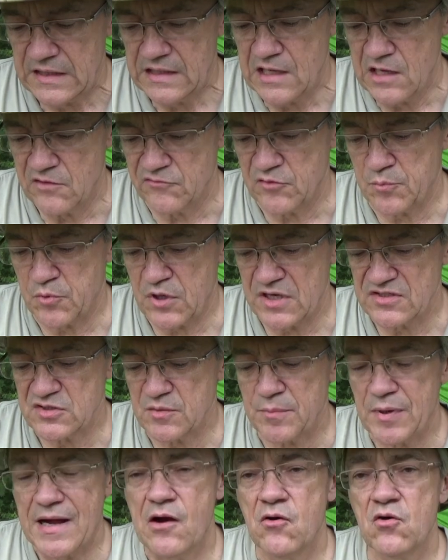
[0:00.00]
Now if you press
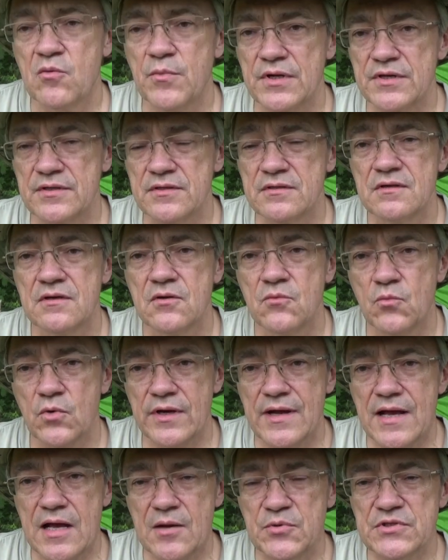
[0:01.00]
the power button,
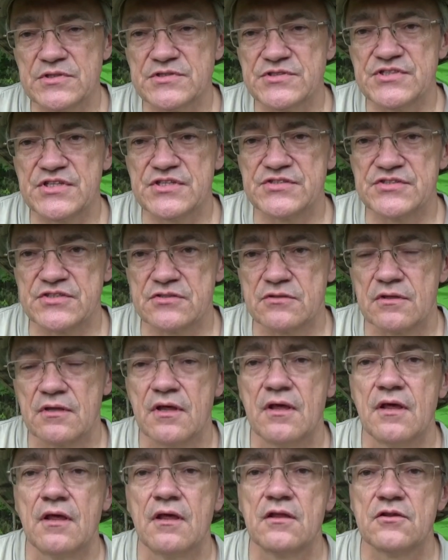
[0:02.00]
what happens is it
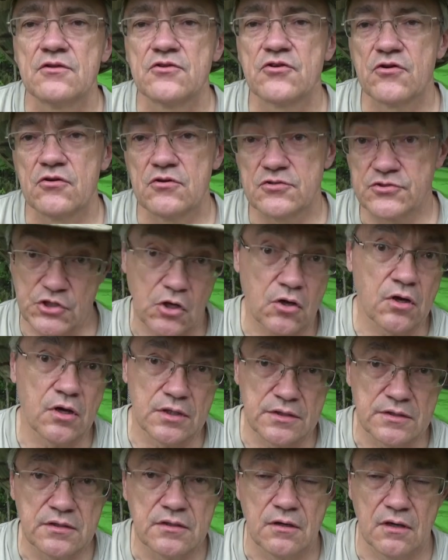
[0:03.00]
turns
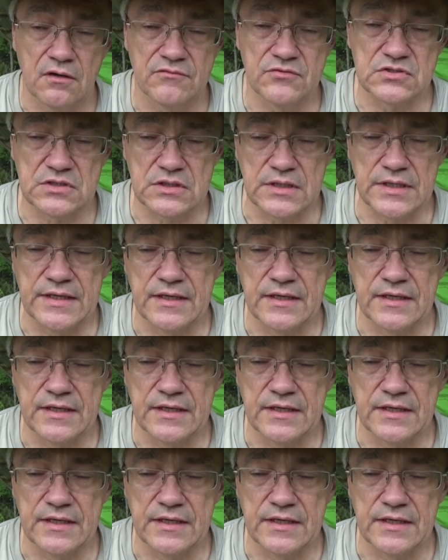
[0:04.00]
on, obviously,